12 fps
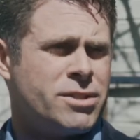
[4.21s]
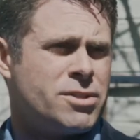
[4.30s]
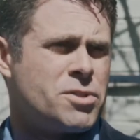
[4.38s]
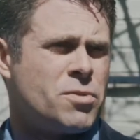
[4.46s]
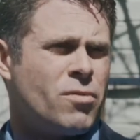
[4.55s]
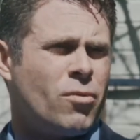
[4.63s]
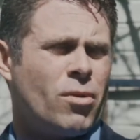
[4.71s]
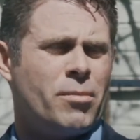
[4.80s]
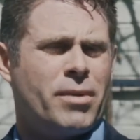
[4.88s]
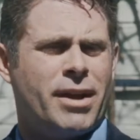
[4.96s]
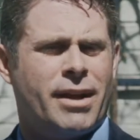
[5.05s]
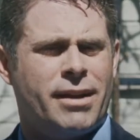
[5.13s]
justice
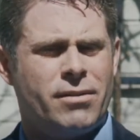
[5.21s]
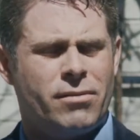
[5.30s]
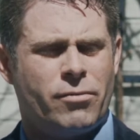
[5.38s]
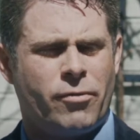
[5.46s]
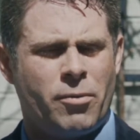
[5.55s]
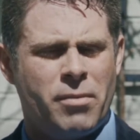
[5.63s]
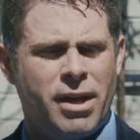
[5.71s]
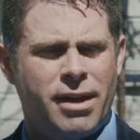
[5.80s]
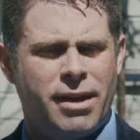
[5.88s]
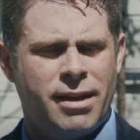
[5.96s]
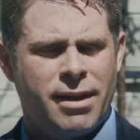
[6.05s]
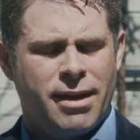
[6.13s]
reform. And for
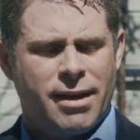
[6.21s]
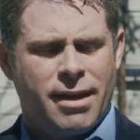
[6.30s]
me,